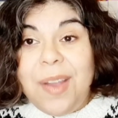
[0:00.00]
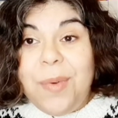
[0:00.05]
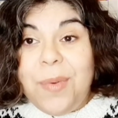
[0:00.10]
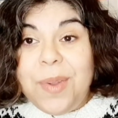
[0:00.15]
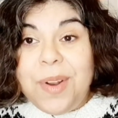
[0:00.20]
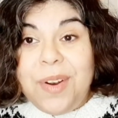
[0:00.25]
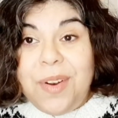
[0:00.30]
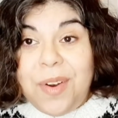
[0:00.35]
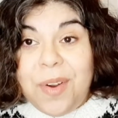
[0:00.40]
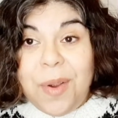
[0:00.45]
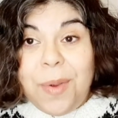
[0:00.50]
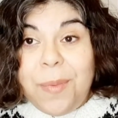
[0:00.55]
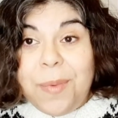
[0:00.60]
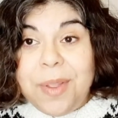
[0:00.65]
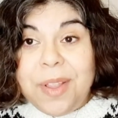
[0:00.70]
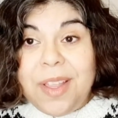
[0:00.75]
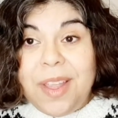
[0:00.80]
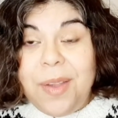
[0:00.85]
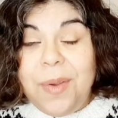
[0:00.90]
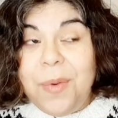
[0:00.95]
I would
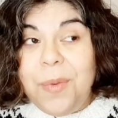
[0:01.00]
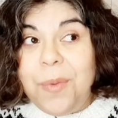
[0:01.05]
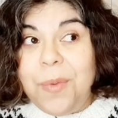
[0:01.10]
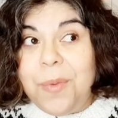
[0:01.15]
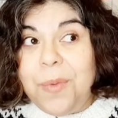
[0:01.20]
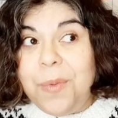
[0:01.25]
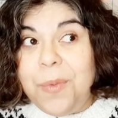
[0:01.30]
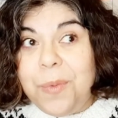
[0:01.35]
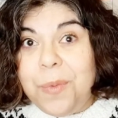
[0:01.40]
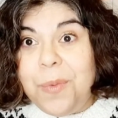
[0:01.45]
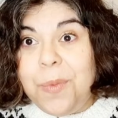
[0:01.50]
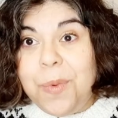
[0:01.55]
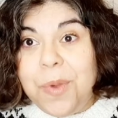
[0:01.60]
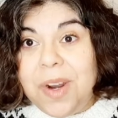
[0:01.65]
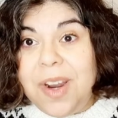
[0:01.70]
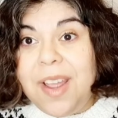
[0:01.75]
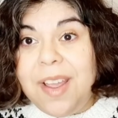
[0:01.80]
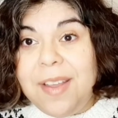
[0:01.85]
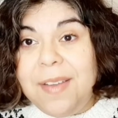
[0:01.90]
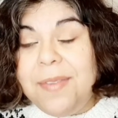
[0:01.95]
normally
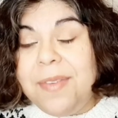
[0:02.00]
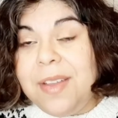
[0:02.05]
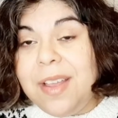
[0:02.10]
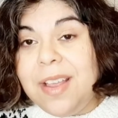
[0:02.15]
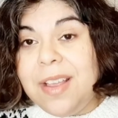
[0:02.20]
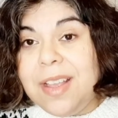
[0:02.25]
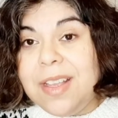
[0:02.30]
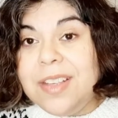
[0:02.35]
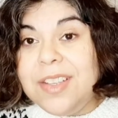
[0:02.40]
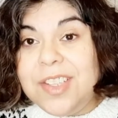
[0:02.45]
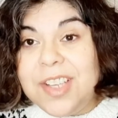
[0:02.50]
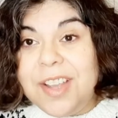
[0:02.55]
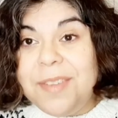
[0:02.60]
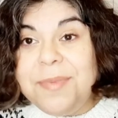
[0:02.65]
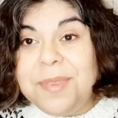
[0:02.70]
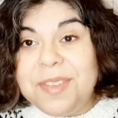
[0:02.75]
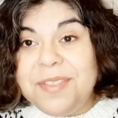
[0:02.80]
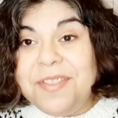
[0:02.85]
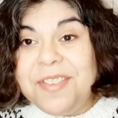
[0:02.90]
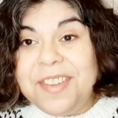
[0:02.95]
would have
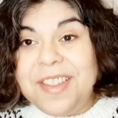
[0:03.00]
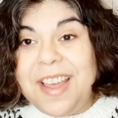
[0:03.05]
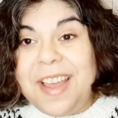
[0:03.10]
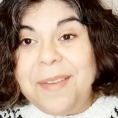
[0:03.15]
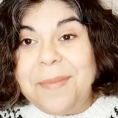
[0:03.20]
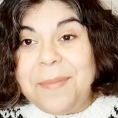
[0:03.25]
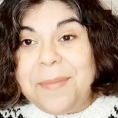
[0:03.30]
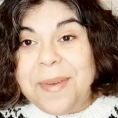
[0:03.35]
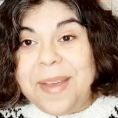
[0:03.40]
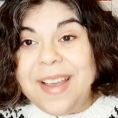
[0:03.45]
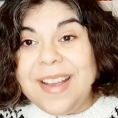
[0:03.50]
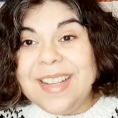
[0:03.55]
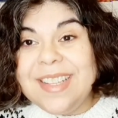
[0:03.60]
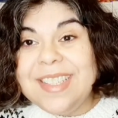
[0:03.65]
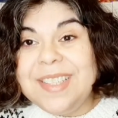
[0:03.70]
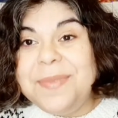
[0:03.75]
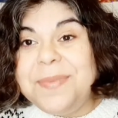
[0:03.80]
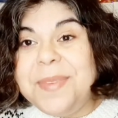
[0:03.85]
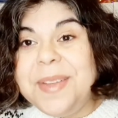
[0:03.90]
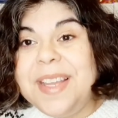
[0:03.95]
jumped for that
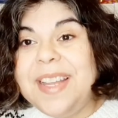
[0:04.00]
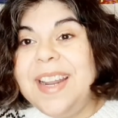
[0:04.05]
box,